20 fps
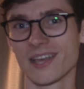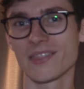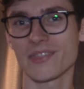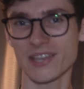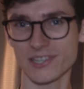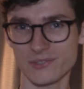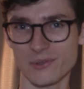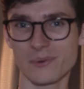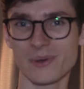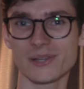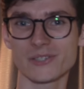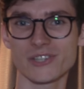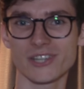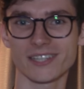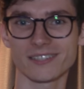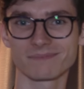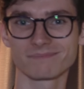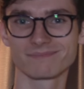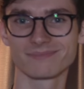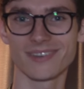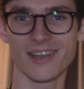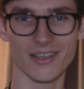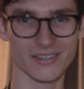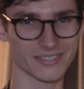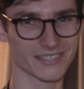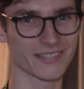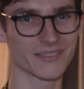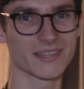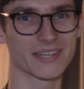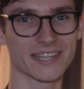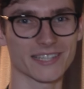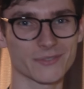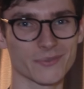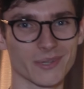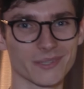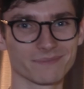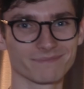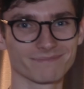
Thanks for watching. I'll see you in the next one.